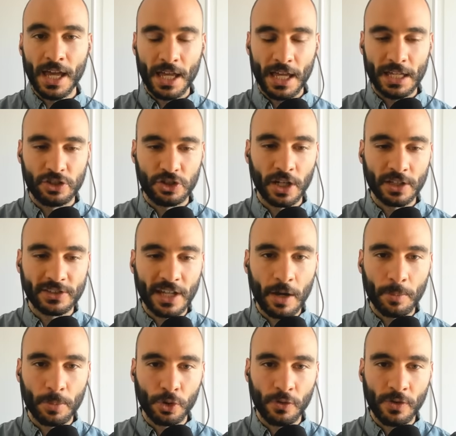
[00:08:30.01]
It shuts
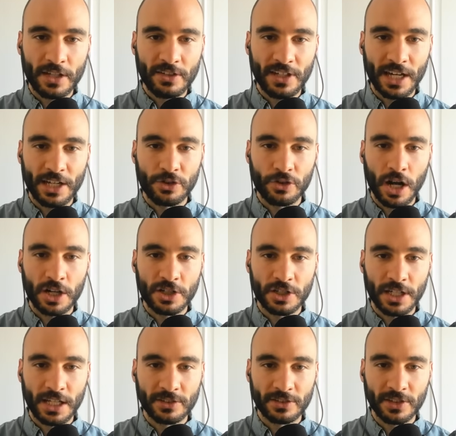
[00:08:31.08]
down pyruvate
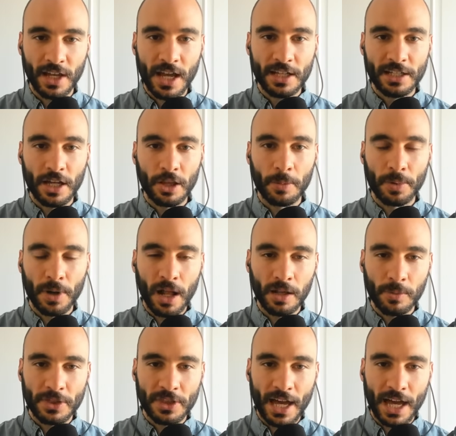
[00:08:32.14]
dehydrogenase. Now, the problem
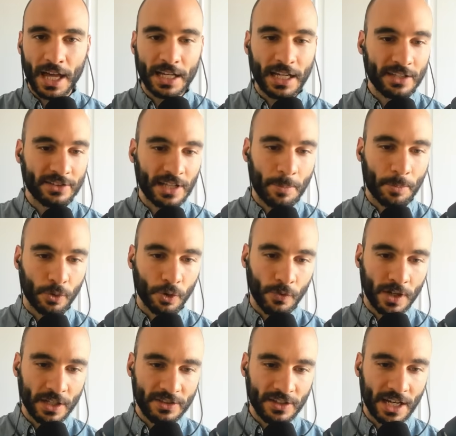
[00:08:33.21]
with that is that
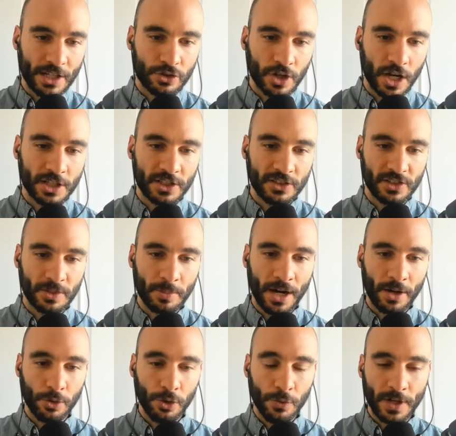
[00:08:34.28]
pyruvate dehydrogenase and
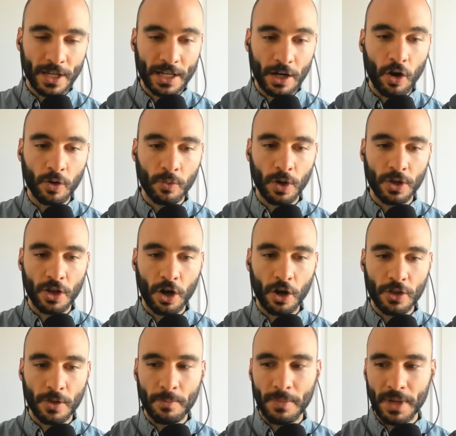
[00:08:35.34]
pyruvate are what are
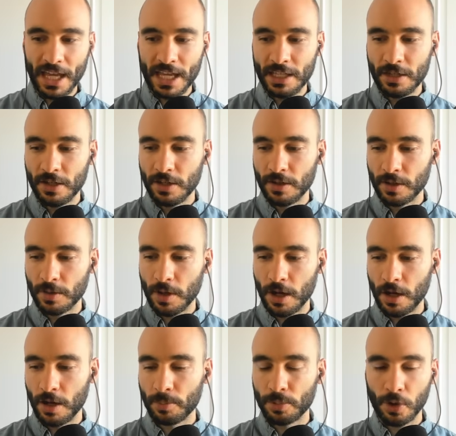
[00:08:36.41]
the main
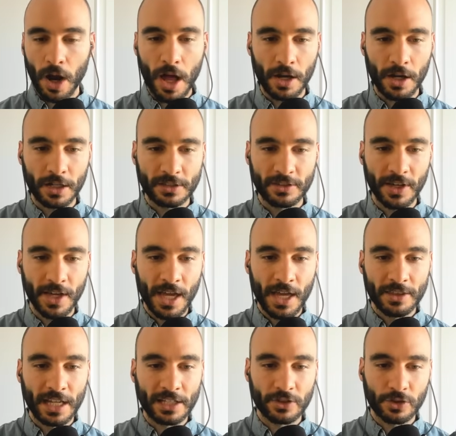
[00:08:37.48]
product
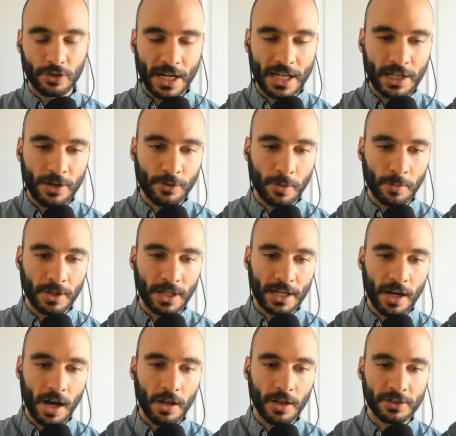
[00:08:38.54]
that's created from
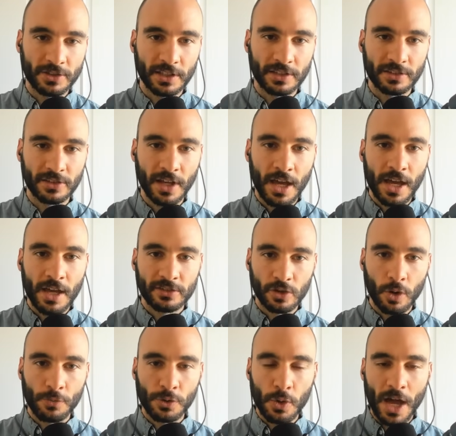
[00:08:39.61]
glycolysis. So
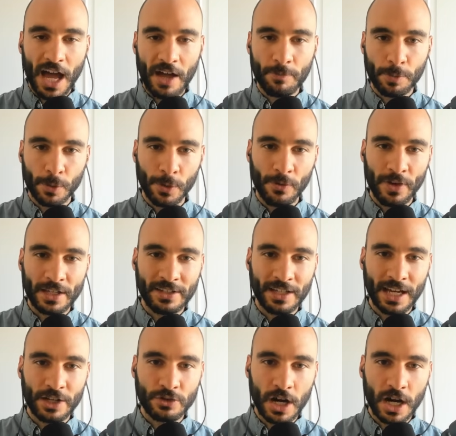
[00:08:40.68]
if you have pyruvate
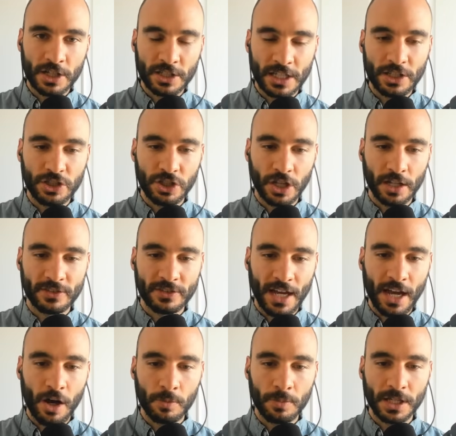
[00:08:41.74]
dehydrogenase shut
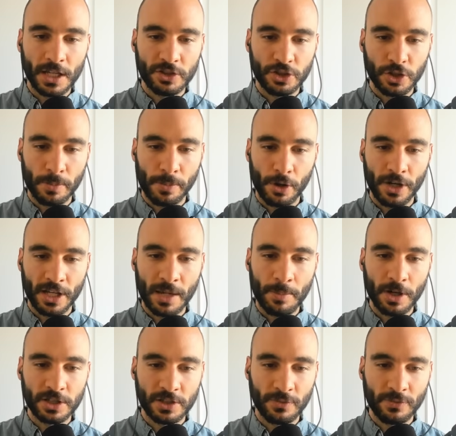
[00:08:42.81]
down because you're burning a
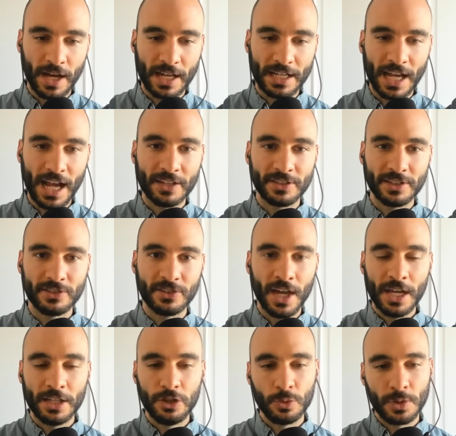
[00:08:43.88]
bunch of fatty acids,
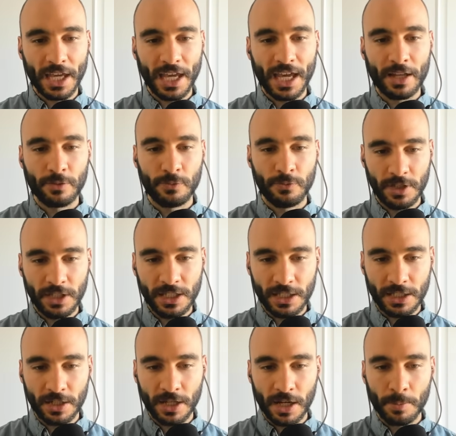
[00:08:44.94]
you can't
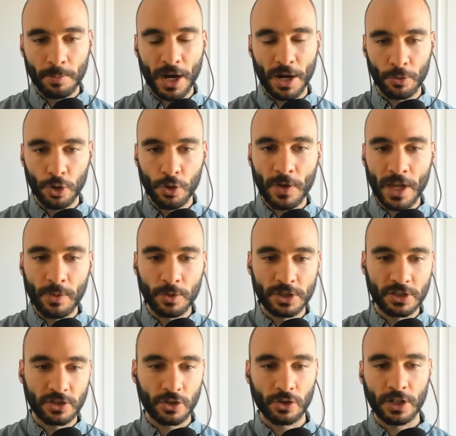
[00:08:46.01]
feed pyruvate, which
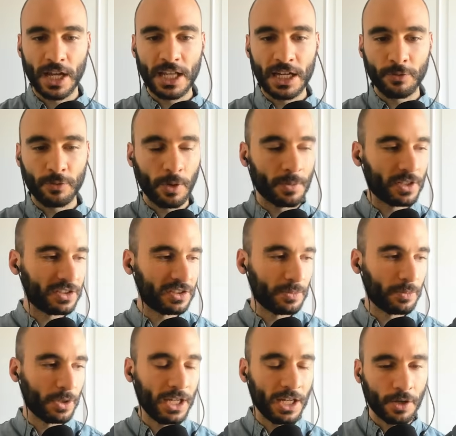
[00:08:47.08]
is created from the
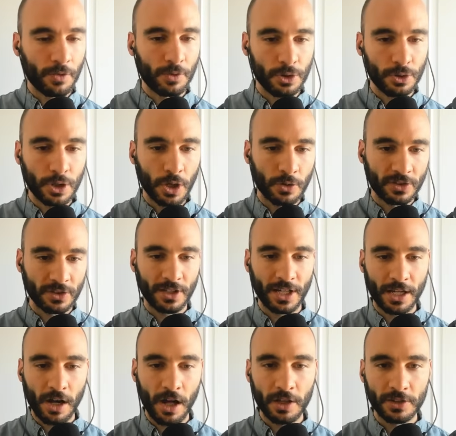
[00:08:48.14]
splitting of glucose and
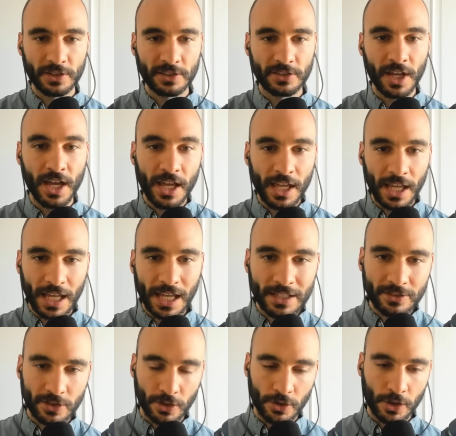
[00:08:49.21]
glycolysis,
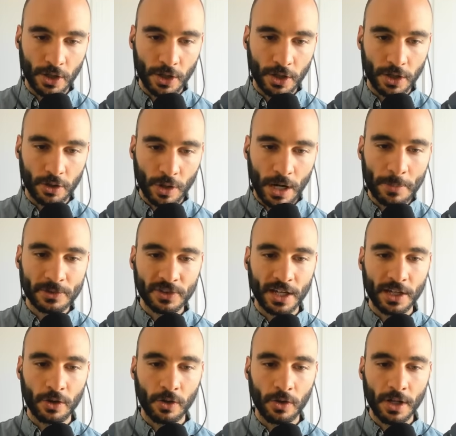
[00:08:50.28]
into the Krebs
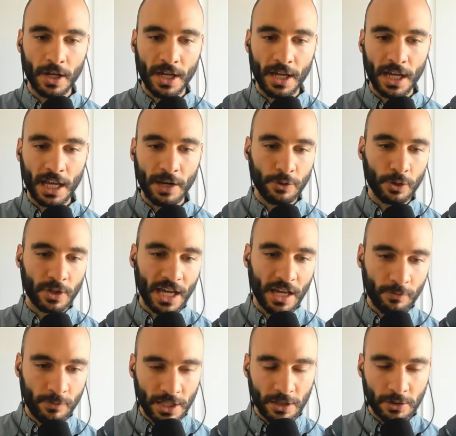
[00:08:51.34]
cycle. And if you
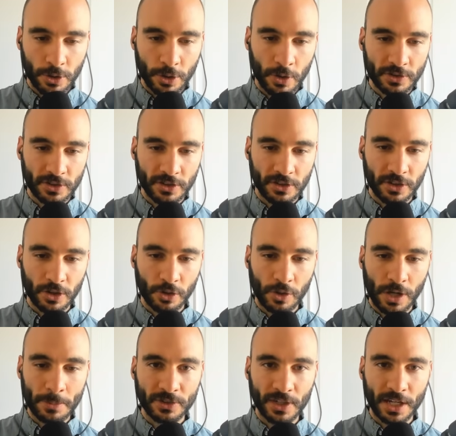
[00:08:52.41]
can't feed glucose into the
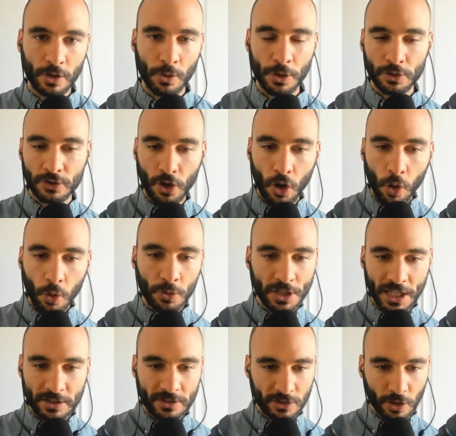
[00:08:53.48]
Krebs cycle, there's
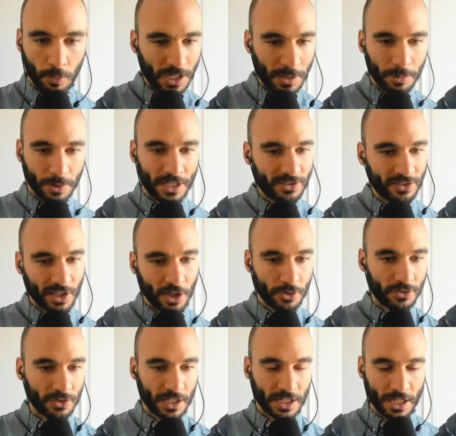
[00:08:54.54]
only so many places
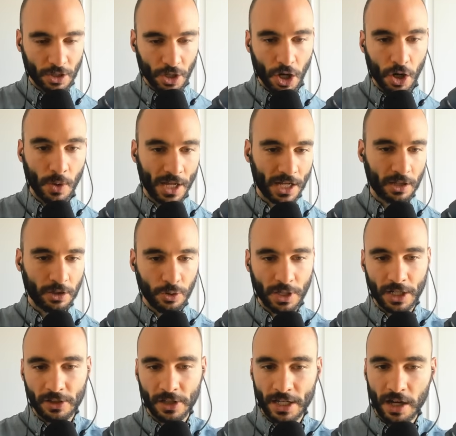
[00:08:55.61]
else it can go,
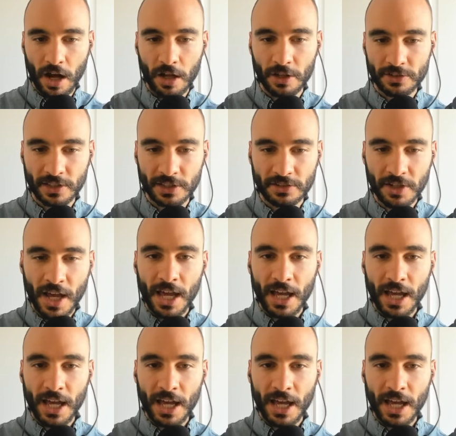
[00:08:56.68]
including glycolysis.